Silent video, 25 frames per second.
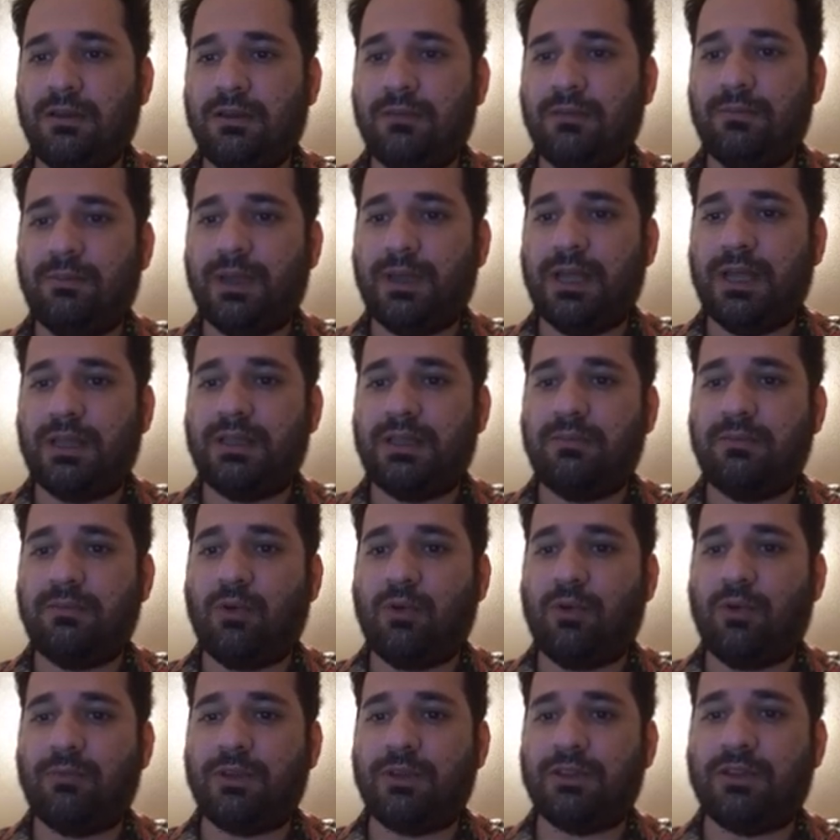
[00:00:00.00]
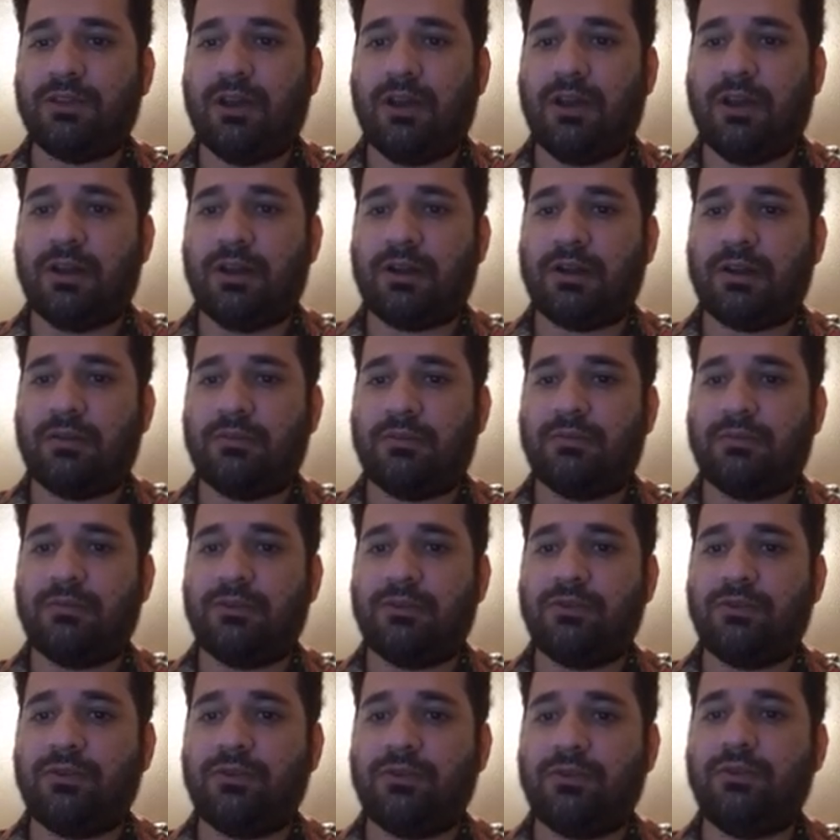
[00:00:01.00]
bending moment diagram,
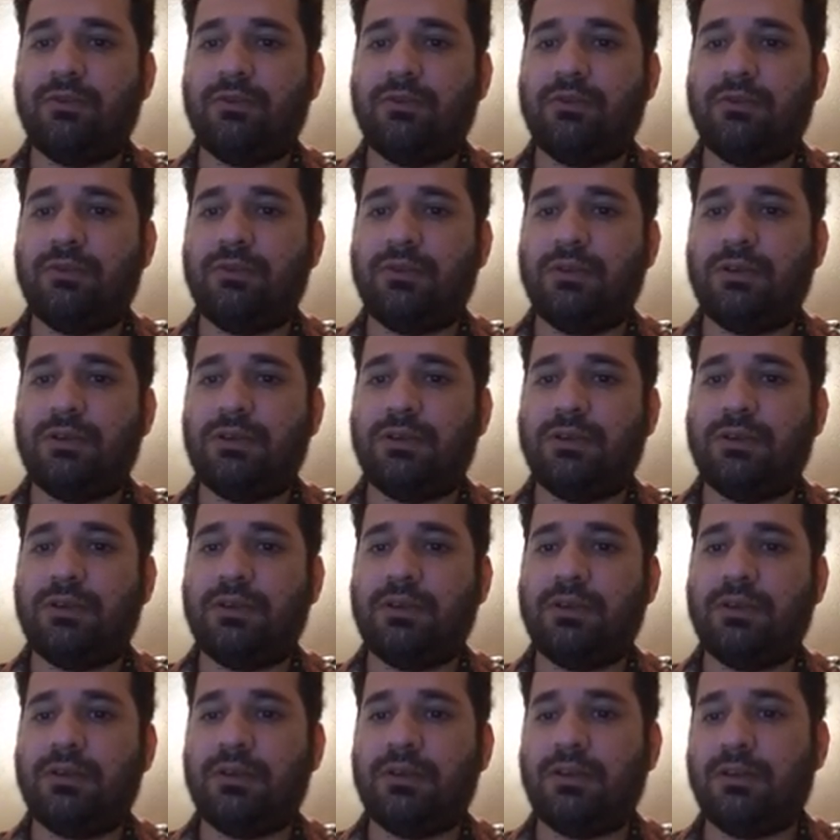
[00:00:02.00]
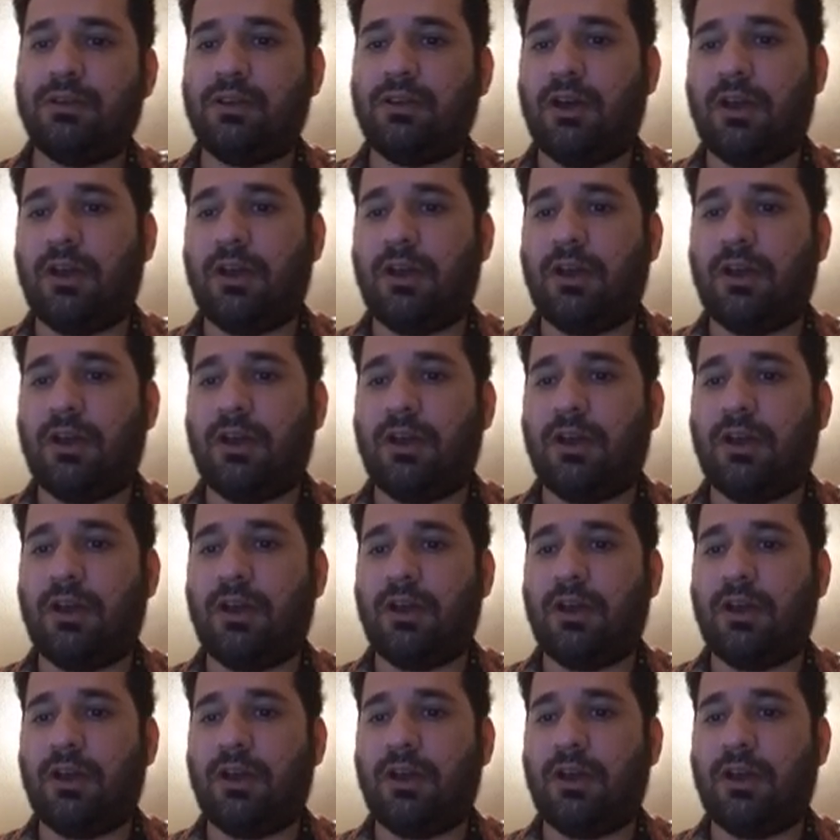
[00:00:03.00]
two line
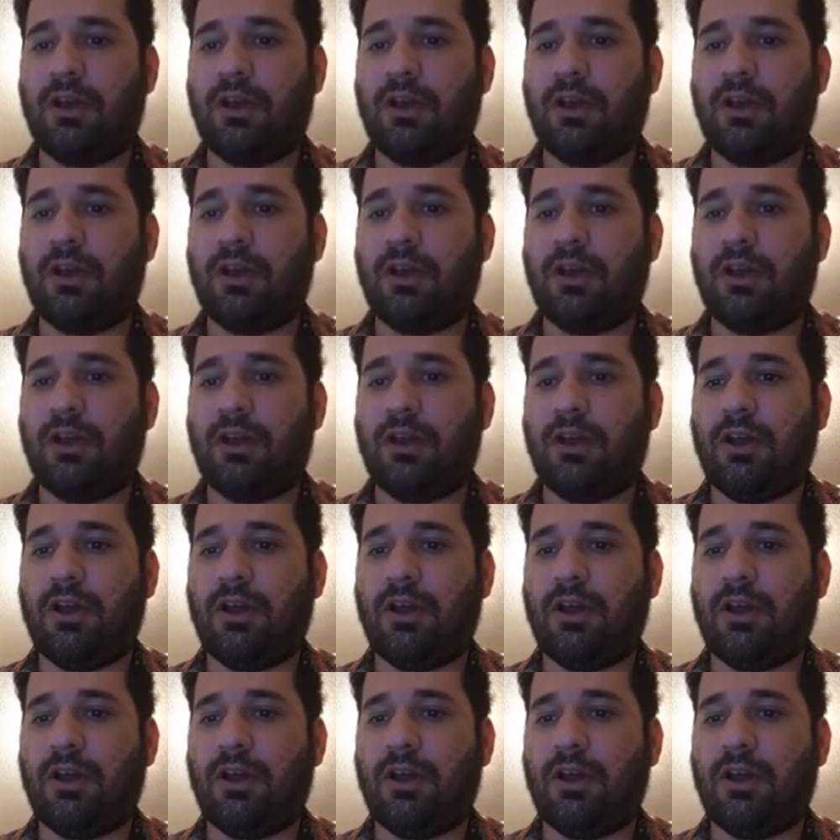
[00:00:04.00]
segments.